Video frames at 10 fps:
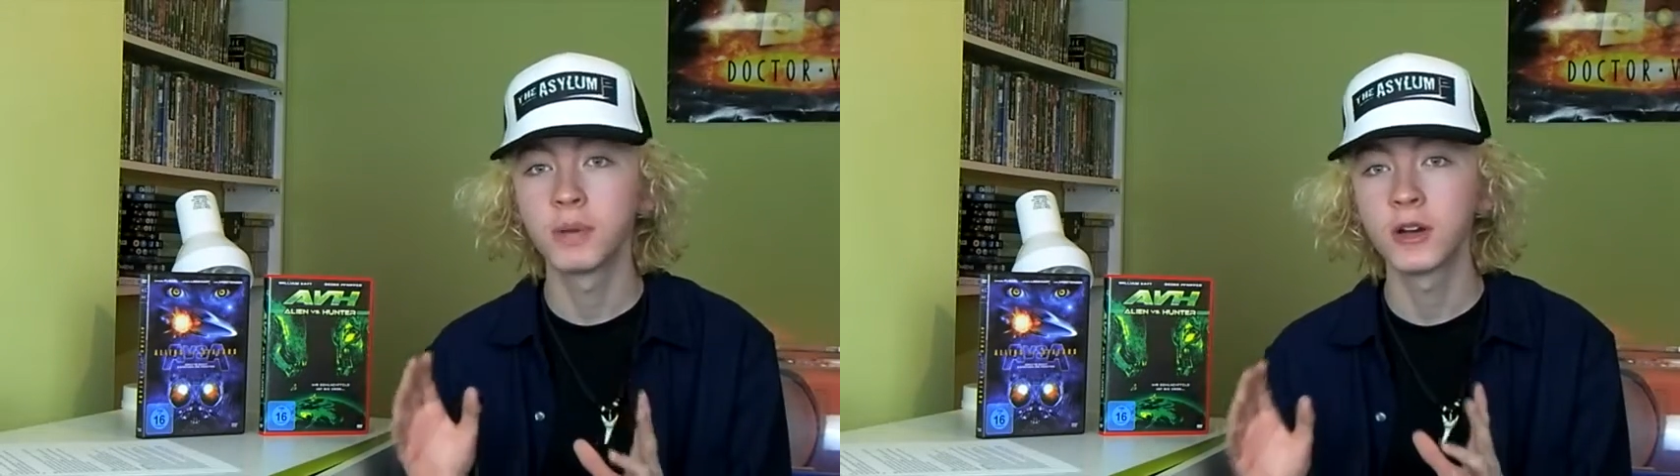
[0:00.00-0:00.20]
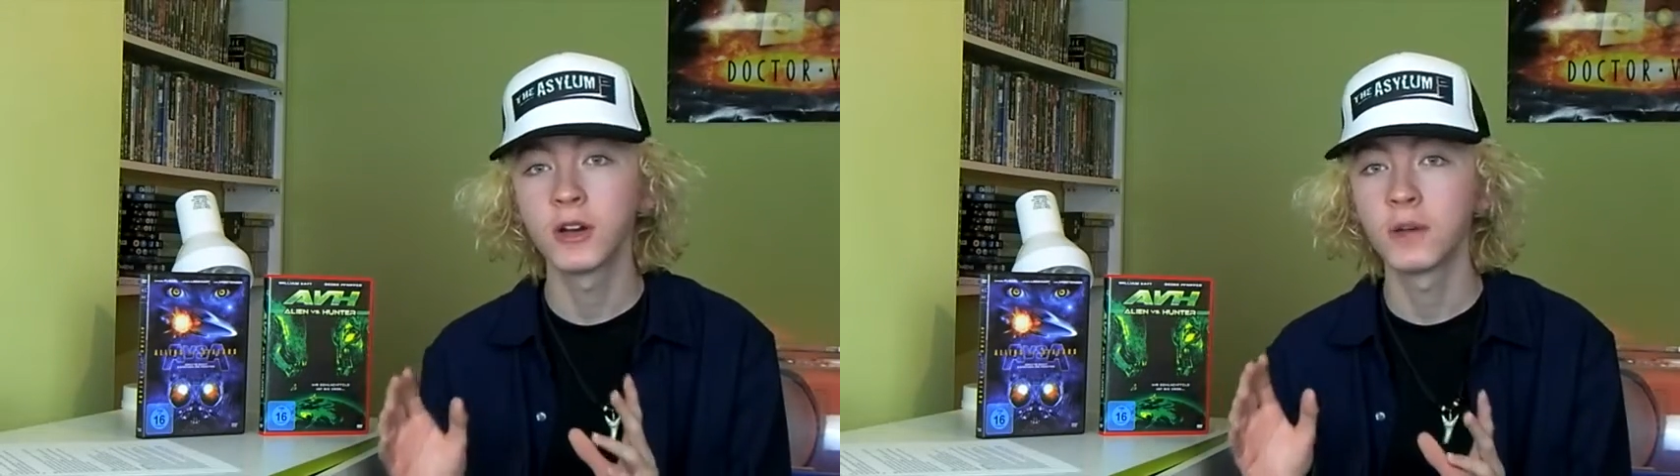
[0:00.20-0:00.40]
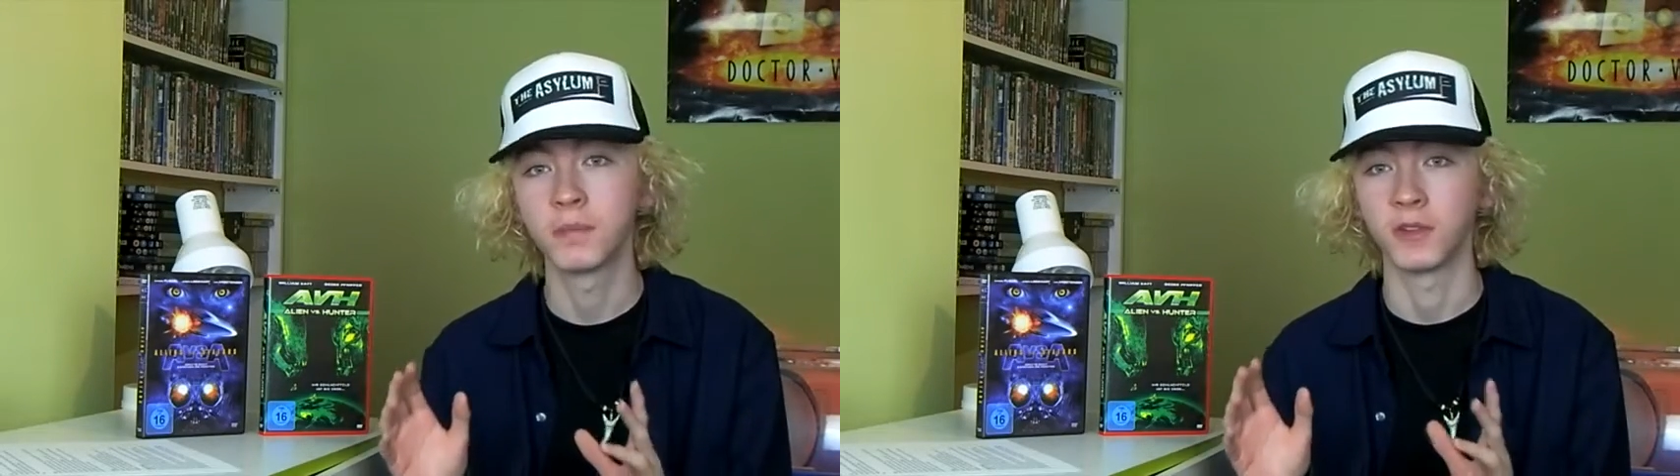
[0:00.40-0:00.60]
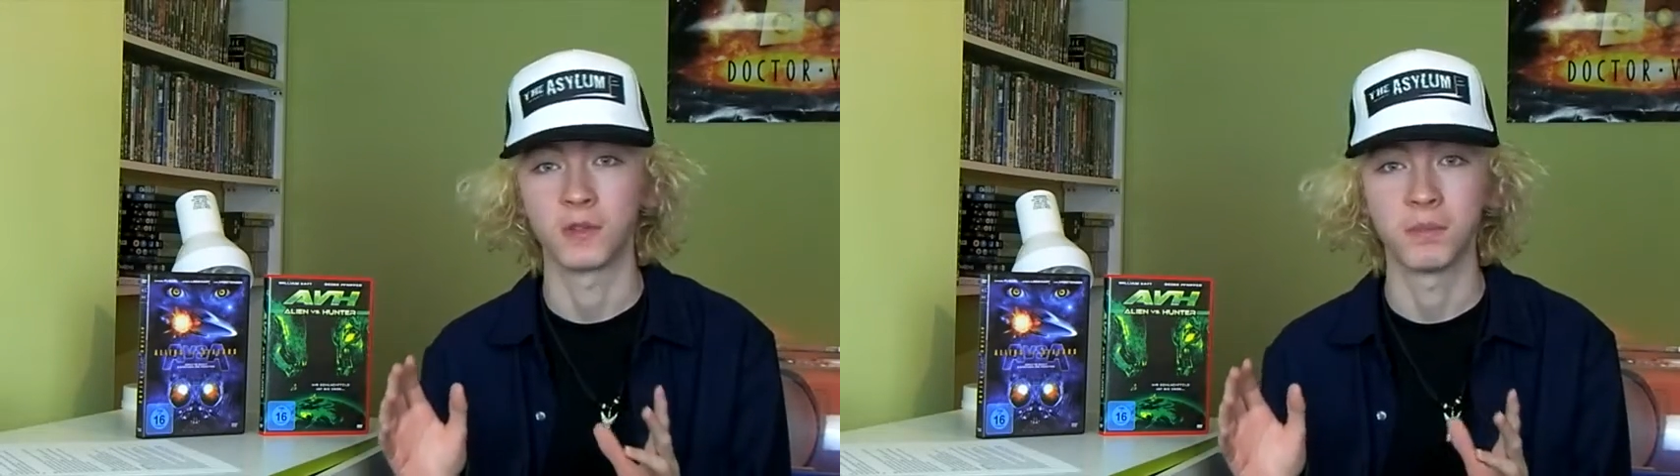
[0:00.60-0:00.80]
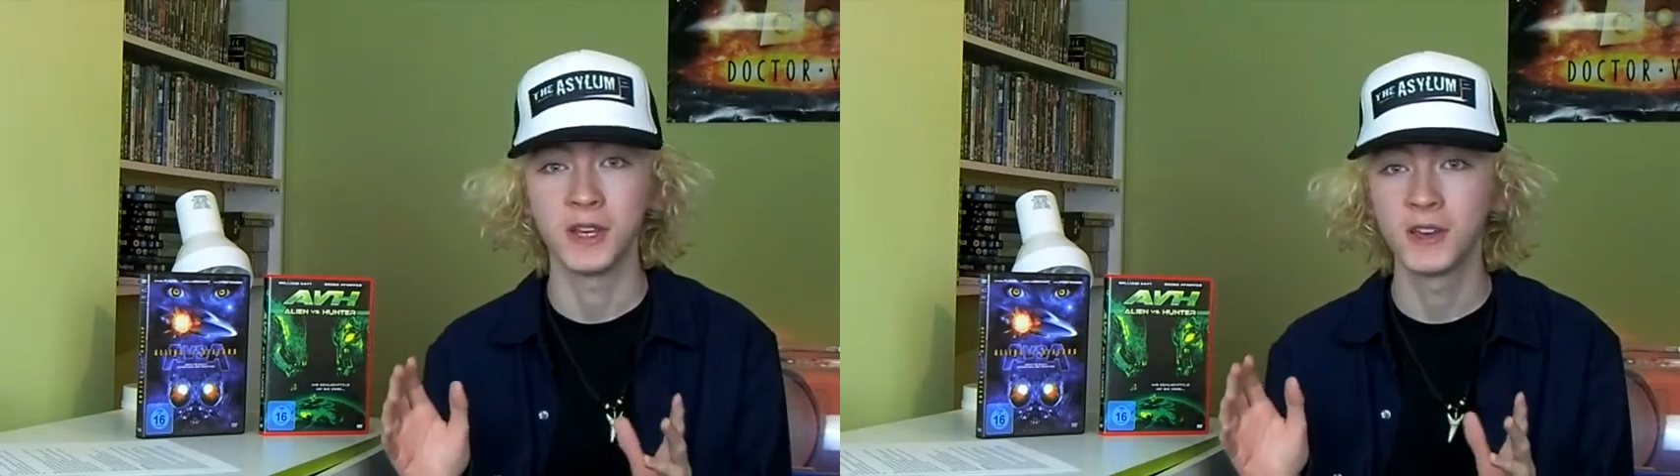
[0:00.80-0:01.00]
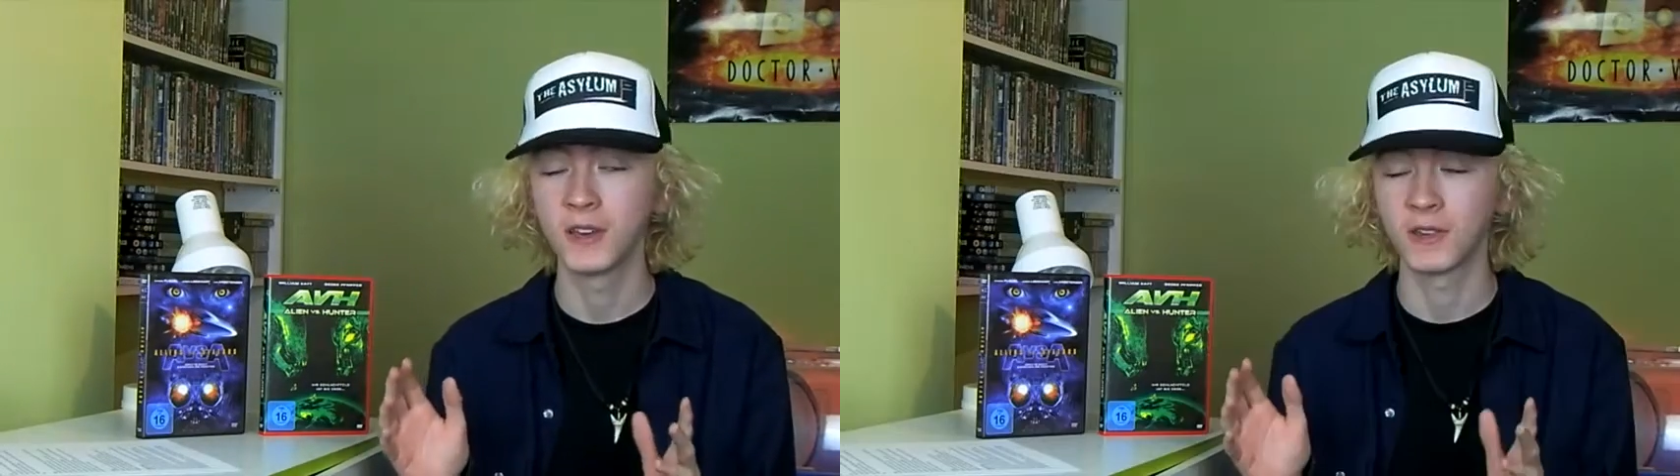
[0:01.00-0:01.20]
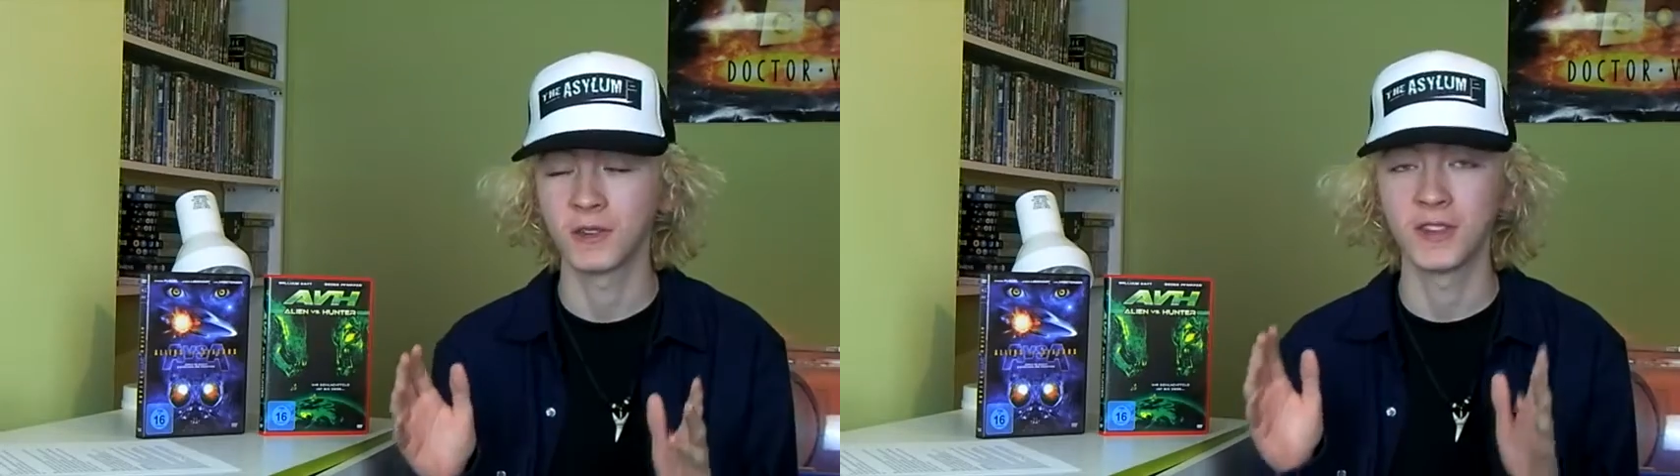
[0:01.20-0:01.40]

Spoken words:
purpose because